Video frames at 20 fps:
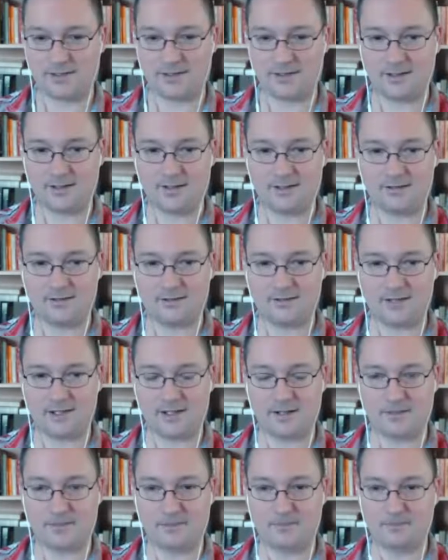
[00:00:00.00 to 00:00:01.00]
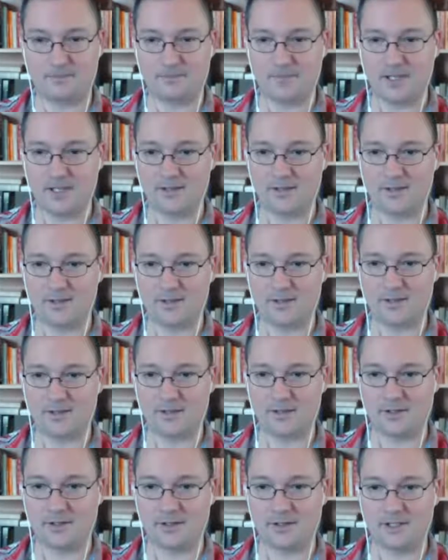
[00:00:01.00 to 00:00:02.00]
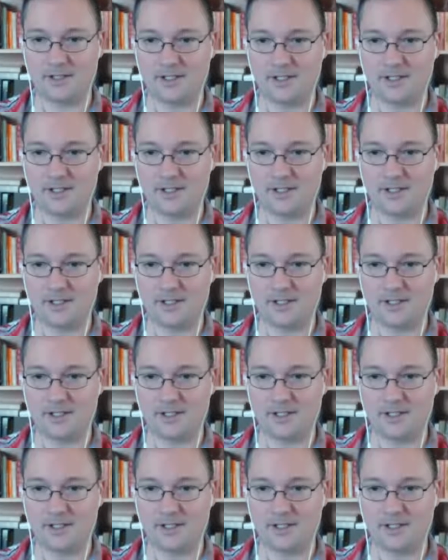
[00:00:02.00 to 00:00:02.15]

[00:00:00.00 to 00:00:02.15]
and there's another